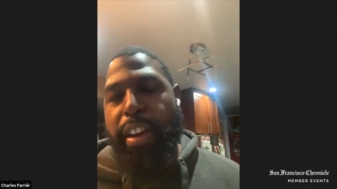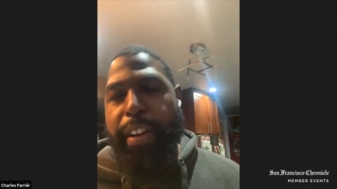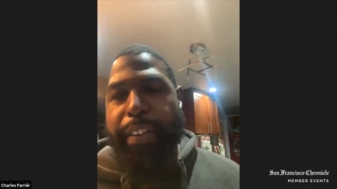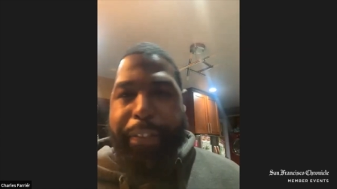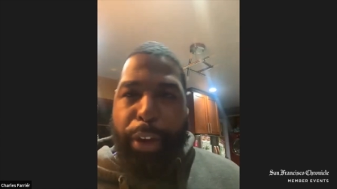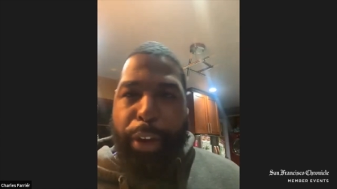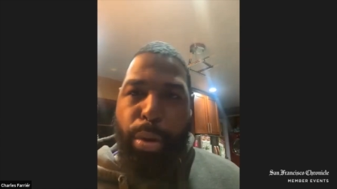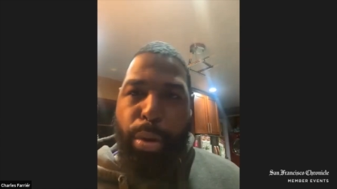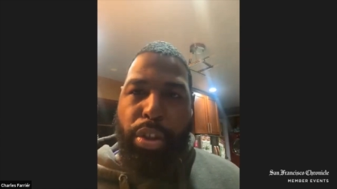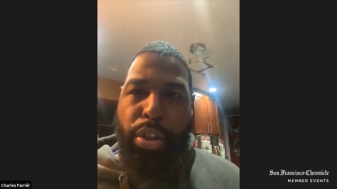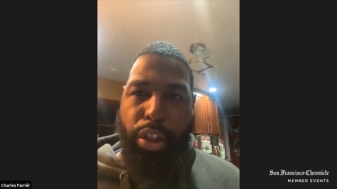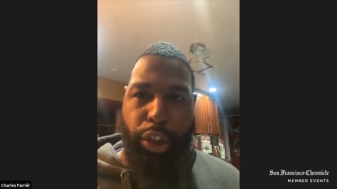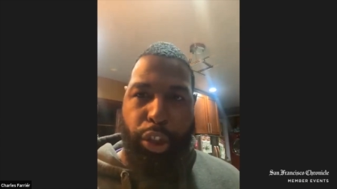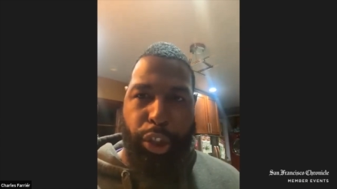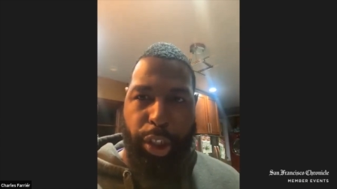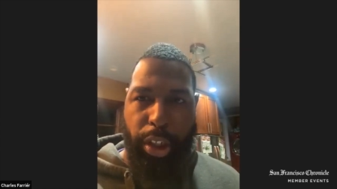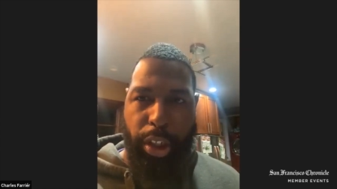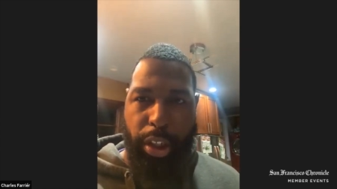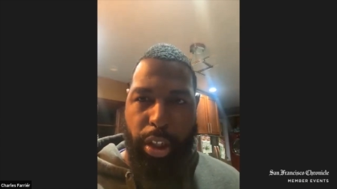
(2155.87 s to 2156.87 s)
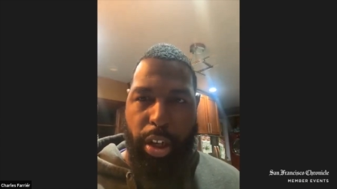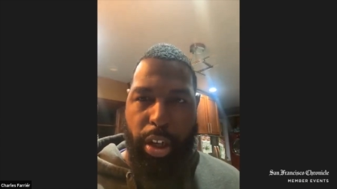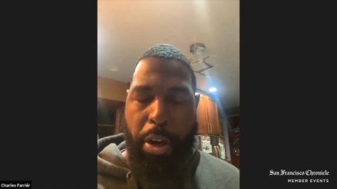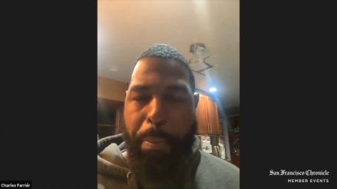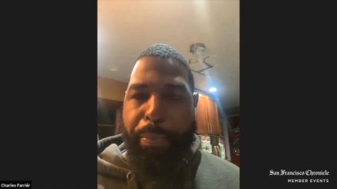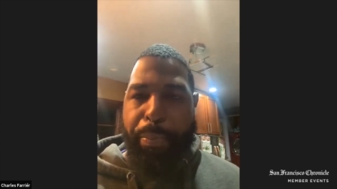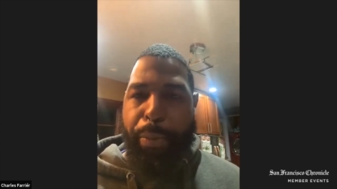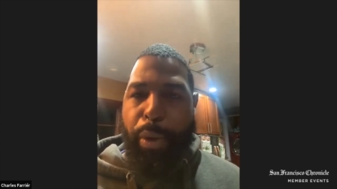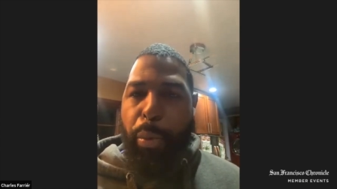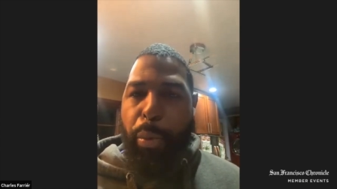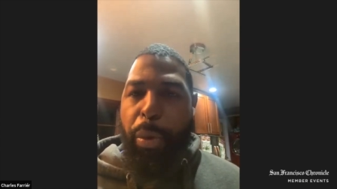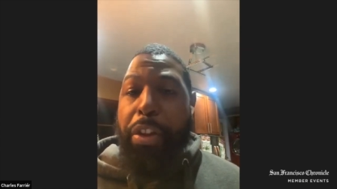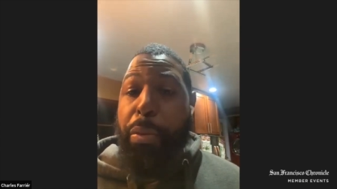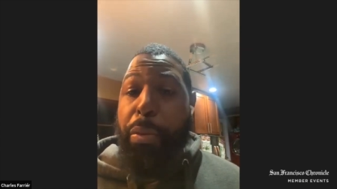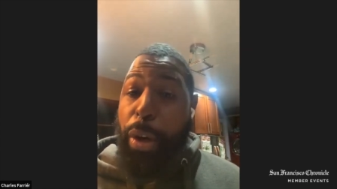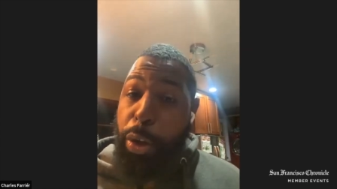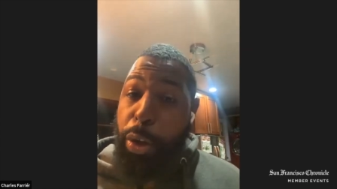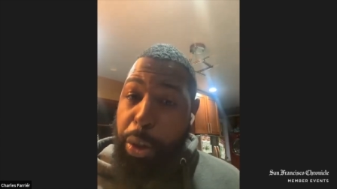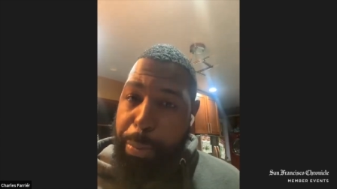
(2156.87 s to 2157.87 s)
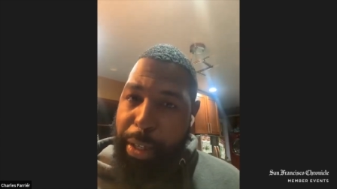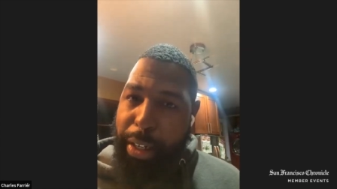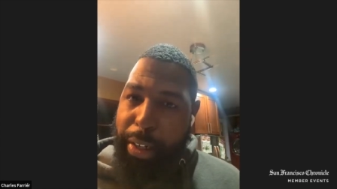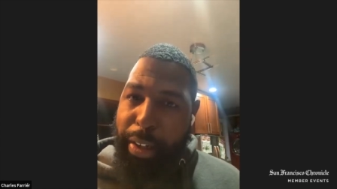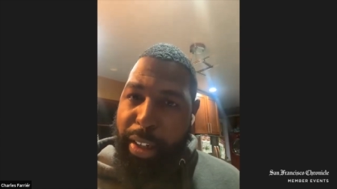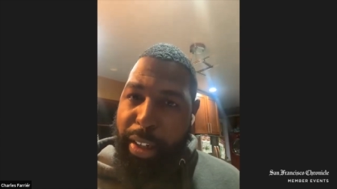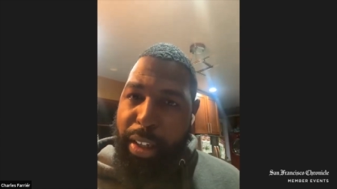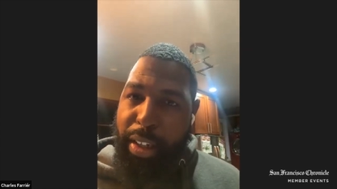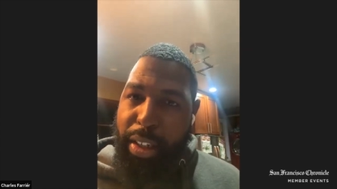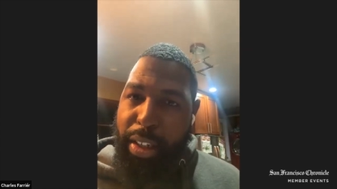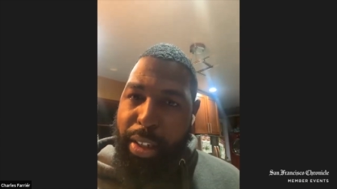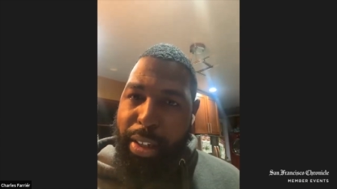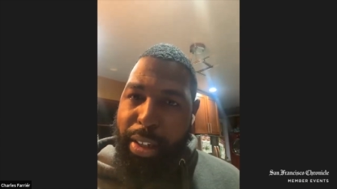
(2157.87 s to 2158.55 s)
infuse the sugar with rosemary